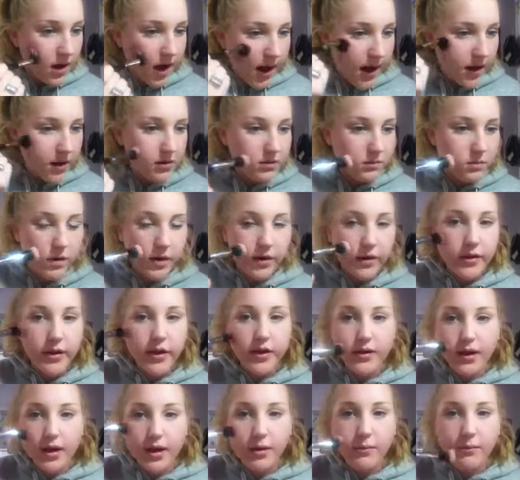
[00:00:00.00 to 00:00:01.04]
I don't want to
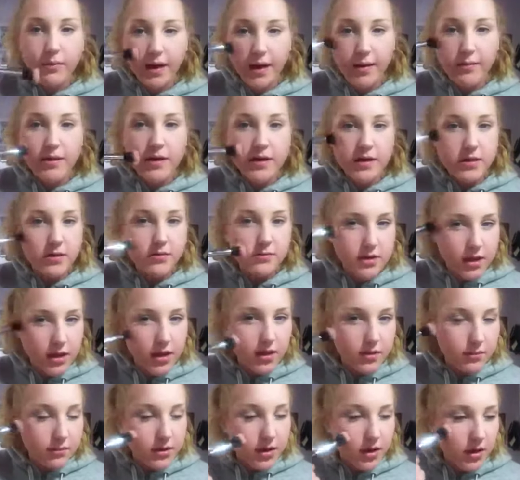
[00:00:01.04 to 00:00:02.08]
look like a baby, so I'm not
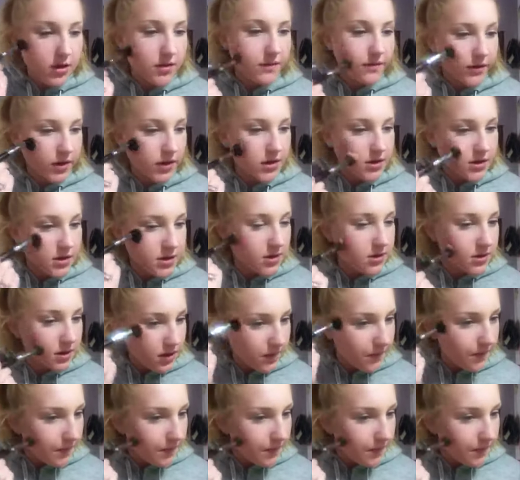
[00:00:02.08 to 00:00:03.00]
going to put on the fronts.